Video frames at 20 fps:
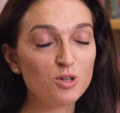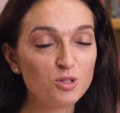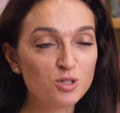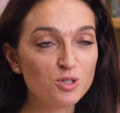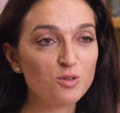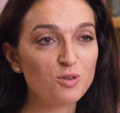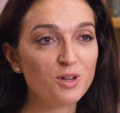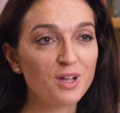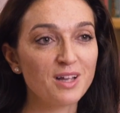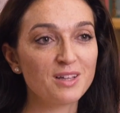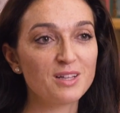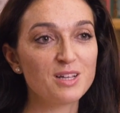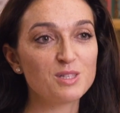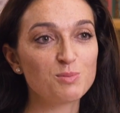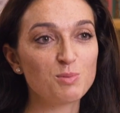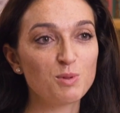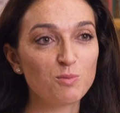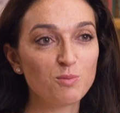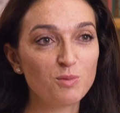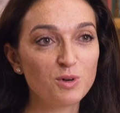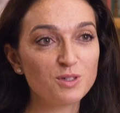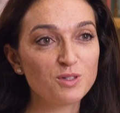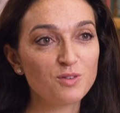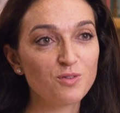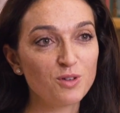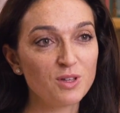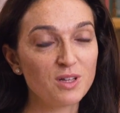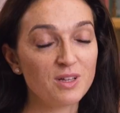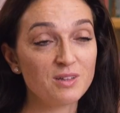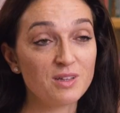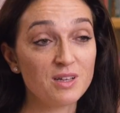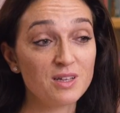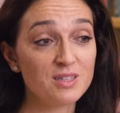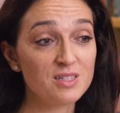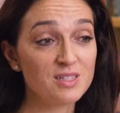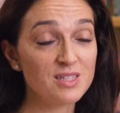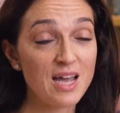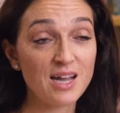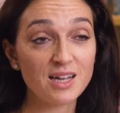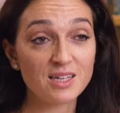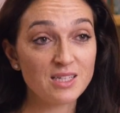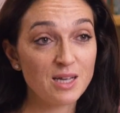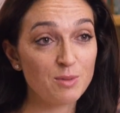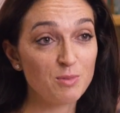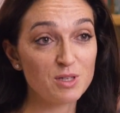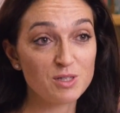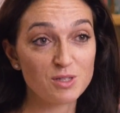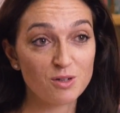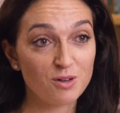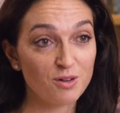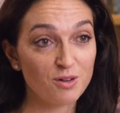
nurturing and it's been wonderful, and his academics